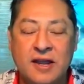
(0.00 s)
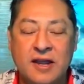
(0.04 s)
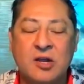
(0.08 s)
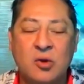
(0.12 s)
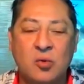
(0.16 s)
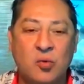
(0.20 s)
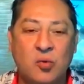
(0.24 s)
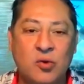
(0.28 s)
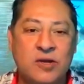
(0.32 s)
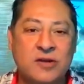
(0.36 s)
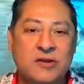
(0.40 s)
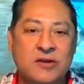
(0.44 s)

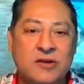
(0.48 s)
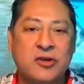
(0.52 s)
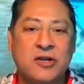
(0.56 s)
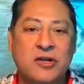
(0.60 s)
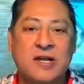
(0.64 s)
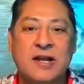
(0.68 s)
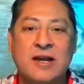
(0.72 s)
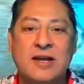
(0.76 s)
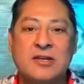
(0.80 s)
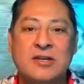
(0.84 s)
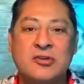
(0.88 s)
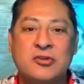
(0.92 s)
It went under
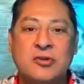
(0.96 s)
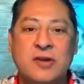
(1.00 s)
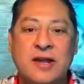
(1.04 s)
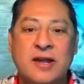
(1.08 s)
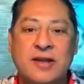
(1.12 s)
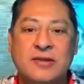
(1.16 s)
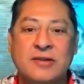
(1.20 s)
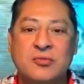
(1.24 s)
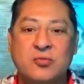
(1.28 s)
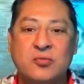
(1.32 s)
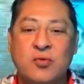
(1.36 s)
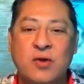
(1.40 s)

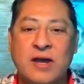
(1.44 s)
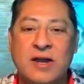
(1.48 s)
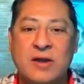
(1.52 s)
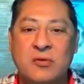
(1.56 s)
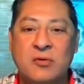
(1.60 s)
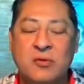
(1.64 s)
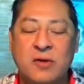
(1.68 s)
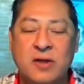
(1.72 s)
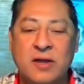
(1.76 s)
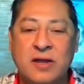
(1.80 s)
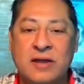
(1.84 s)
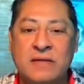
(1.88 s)
contract right
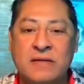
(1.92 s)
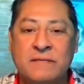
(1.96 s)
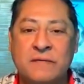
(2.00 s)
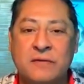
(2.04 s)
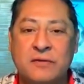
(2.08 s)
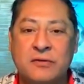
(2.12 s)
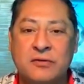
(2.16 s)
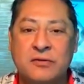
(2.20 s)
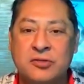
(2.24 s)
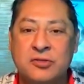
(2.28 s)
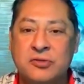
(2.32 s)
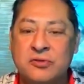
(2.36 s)
away
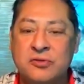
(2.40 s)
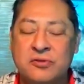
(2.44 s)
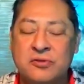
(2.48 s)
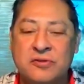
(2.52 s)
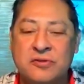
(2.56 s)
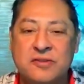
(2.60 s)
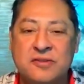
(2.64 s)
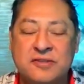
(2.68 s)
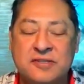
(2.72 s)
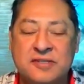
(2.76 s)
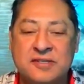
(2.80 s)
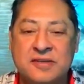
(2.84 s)
for
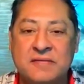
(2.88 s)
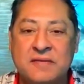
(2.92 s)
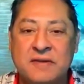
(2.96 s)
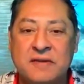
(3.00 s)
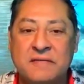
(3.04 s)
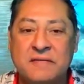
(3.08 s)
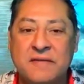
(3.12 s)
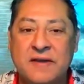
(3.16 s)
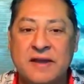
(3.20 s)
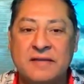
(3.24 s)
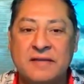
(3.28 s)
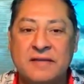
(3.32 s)

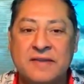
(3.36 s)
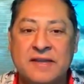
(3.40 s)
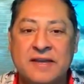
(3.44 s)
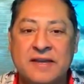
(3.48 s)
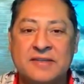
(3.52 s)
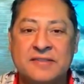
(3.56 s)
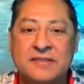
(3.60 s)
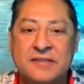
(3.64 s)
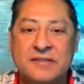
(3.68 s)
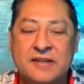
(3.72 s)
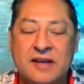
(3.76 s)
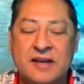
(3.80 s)

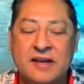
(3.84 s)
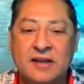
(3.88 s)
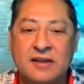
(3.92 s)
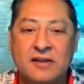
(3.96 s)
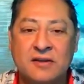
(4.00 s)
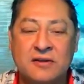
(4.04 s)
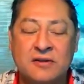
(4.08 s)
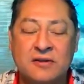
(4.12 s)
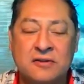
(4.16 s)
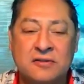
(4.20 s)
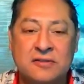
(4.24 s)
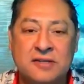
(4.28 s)

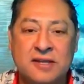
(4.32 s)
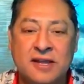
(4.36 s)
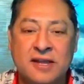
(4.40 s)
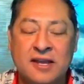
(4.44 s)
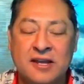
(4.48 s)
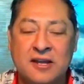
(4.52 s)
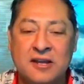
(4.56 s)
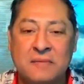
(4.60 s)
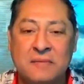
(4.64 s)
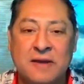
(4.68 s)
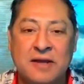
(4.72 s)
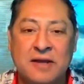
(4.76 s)
$275,000.
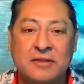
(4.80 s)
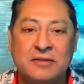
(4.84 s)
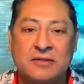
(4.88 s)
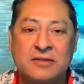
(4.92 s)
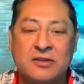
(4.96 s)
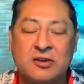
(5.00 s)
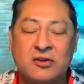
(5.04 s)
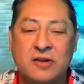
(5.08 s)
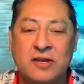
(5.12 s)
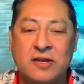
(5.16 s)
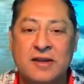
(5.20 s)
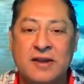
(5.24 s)
And in about
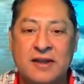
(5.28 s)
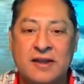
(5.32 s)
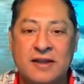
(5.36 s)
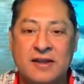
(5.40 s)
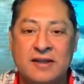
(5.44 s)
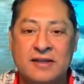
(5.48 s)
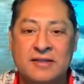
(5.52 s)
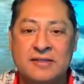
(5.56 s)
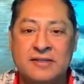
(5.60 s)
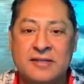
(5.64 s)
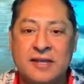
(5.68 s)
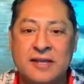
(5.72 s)
30
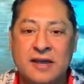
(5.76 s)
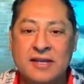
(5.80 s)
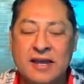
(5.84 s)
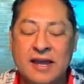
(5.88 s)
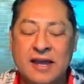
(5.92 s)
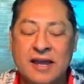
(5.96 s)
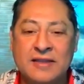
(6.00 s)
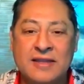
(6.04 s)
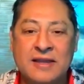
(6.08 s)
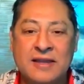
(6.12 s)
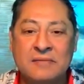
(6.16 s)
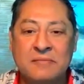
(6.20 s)
days, he
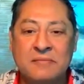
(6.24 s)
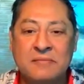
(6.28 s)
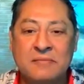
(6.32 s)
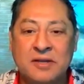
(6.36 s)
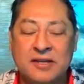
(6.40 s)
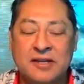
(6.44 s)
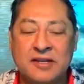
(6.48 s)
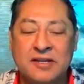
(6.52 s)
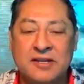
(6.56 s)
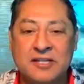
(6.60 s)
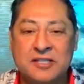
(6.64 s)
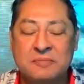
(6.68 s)
had that
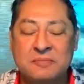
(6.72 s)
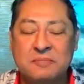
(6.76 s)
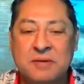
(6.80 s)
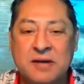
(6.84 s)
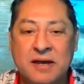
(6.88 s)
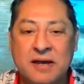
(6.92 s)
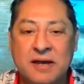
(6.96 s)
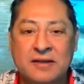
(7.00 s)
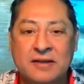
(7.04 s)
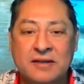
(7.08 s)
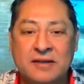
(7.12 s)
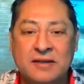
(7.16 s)
money in his
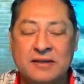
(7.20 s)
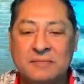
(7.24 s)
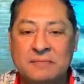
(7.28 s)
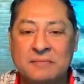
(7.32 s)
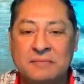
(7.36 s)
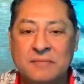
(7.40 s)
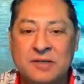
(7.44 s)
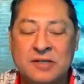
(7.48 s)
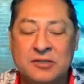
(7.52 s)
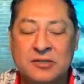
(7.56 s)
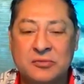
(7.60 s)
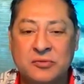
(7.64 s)
pocket
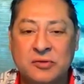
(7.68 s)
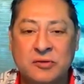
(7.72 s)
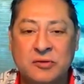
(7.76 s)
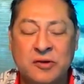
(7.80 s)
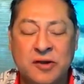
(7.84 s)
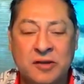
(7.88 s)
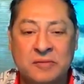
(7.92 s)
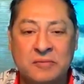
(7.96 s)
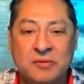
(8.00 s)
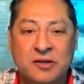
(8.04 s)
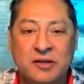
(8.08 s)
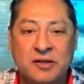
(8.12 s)
because we
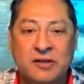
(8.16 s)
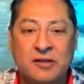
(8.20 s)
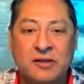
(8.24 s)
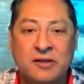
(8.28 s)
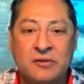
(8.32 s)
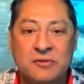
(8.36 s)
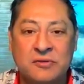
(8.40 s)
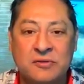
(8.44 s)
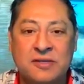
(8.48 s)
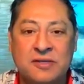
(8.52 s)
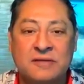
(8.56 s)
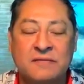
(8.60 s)
were able to
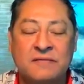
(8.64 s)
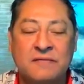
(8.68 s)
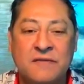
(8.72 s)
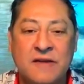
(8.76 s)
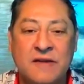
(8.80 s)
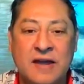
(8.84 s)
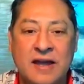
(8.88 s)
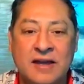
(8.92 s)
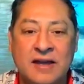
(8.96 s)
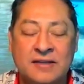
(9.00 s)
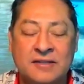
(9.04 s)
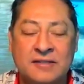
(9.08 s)
close it
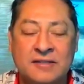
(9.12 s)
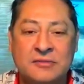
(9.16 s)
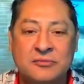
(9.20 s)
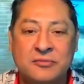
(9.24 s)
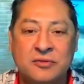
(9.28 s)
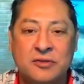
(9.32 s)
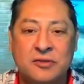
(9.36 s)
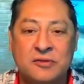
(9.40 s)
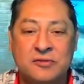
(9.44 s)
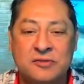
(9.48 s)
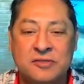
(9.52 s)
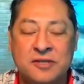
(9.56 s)
fast
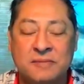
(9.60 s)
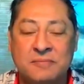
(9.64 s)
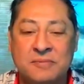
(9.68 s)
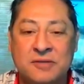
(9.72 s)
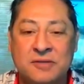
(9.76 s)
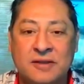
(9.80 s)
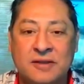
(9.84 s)
with those